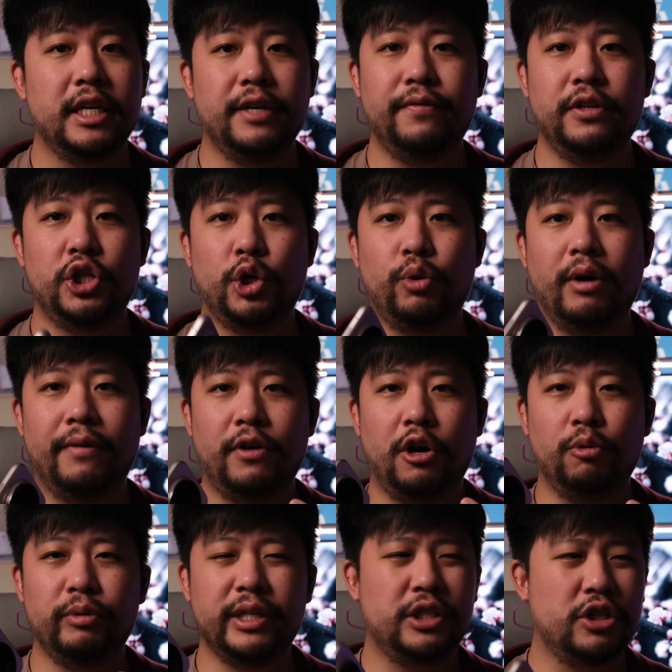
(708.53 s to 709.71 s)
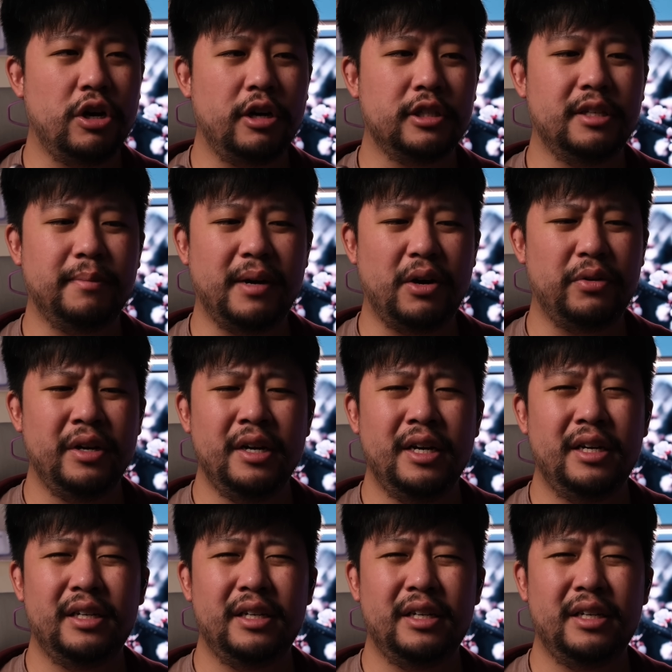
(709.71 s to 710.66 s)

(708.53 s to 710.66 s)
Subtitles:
even though I've always talked about